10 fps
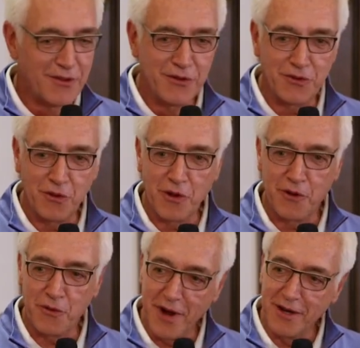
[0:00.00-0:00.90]
So, the
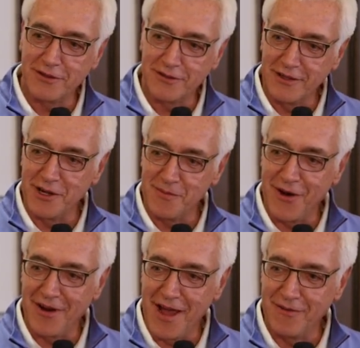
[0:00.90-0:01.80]
greatest thing
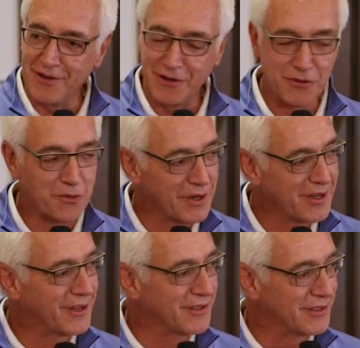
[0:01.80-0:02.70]
about heaven is we
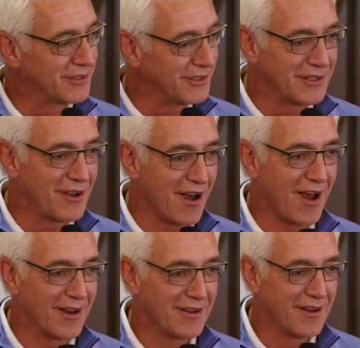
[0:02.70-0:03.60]
get to see
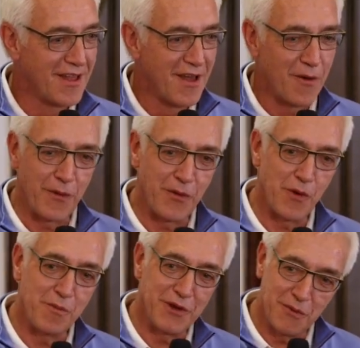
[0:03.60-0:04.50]
God. We will
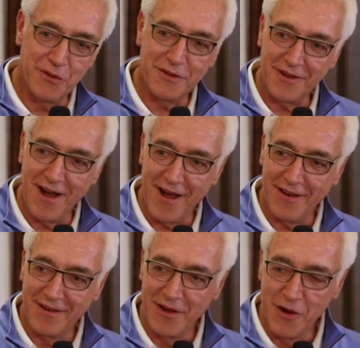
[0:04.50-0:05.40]
be with God.
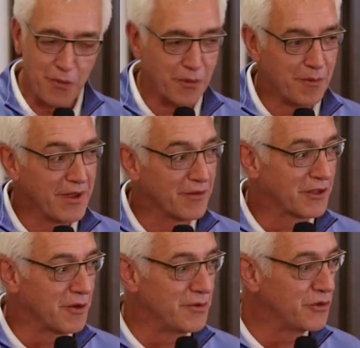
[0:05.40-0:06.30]
We'll be able to
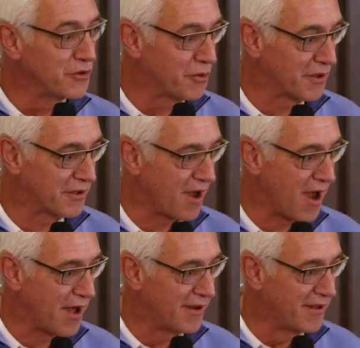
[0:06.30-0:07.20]
commune with God.